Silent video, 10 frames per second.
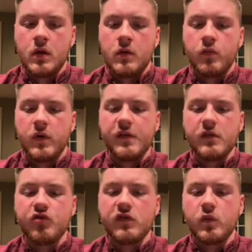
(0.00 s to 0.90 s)

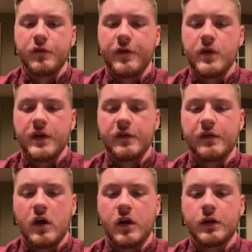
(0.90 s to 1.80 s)
Researchers were
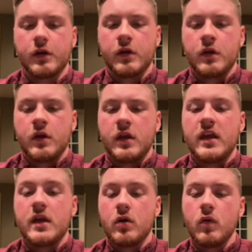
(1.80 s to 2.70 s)
focused on
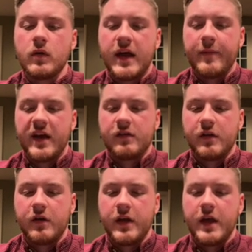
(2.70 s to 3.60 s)
E. coli
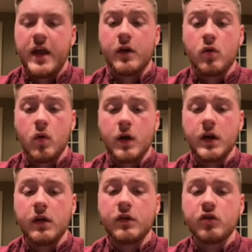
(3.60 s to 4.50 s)
bacteria, and
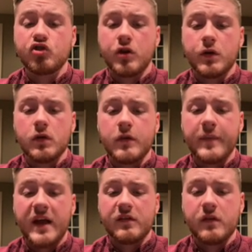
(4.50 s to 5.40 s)
according to the Journal of
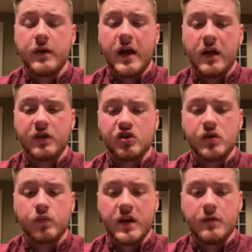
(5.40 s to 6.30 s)
Bacteriology
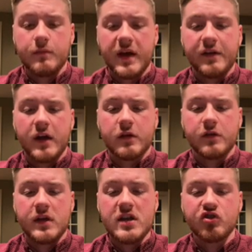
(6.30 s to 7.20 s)
written by
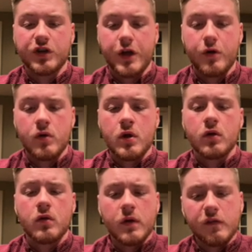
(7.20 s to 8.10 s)
Dr. Ishino,
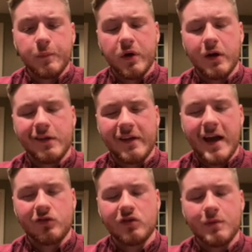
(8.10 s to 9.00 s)
CRISPR is
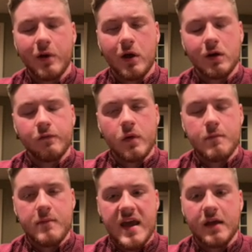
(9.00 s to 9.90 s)
actually part of what
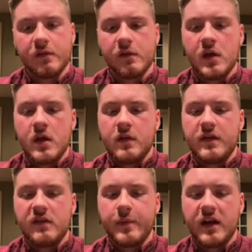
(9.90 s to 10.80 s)
makes
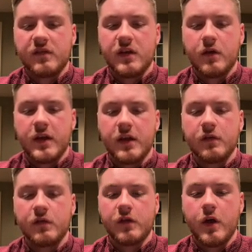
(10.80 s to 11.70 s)
these bacteria
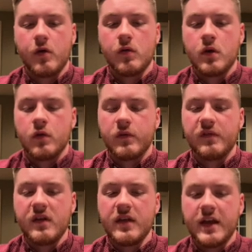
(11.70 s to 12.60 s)
so
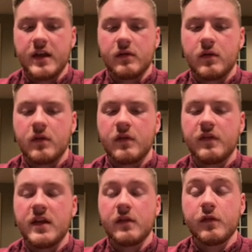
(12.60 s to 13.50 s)
resilient,
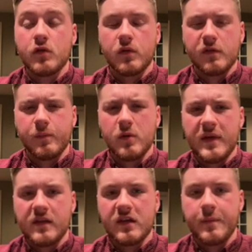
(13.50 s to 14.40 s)
seeing as though CRISPR
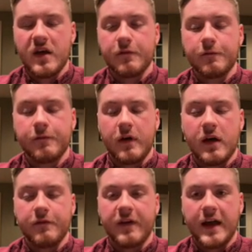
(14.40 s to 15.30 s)
makes up
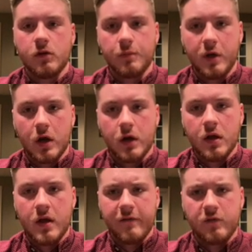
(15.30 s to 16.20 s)
a vital
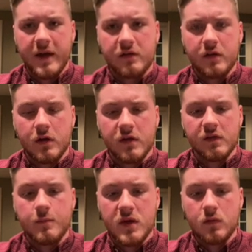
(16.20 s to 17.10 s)
part of the bacteria's
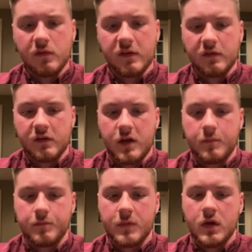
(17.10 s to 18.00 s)
immune
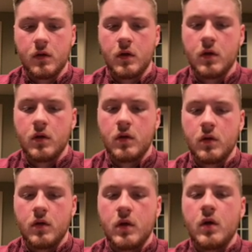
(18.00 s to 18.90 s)
system.
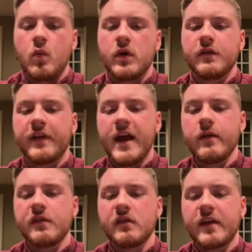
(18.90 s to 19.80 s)
When a
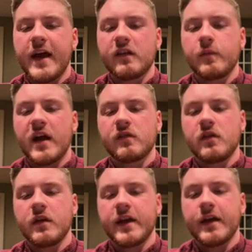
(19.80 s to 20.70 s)
virus attacks a
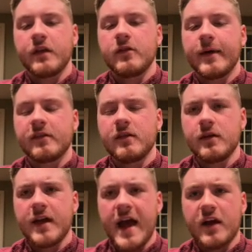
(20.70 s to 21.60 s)
bacteria, the
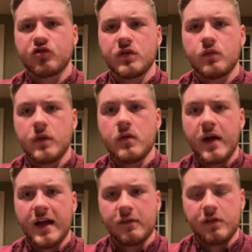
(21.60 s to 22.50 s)
bacteria actually
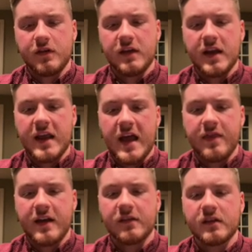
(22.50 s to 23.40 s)
rewrites the DNA
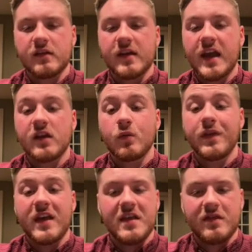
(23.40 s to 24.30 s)
that is contained
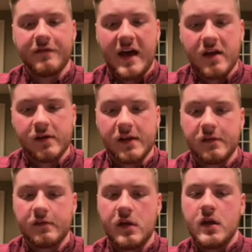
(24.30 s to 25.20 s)
within the
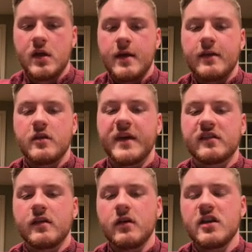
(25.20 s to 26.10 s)
virus. The
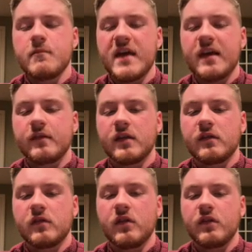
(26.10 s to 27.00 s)
bacteria makes it
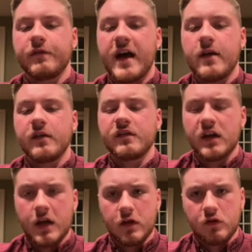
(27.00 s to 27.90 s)
so that the virus
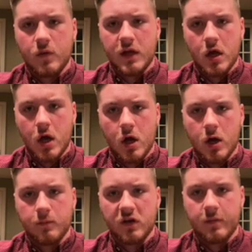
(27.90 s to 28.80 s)
cannot do any
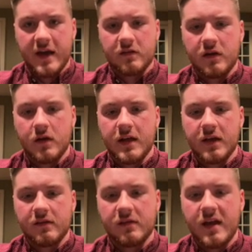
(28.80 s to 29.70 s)
harm to the bacteria
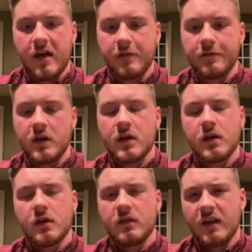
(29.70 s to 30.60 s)
itself.
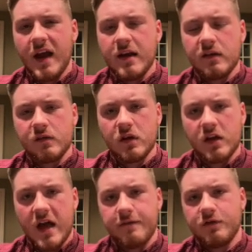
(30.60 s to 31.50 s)
Scientists could not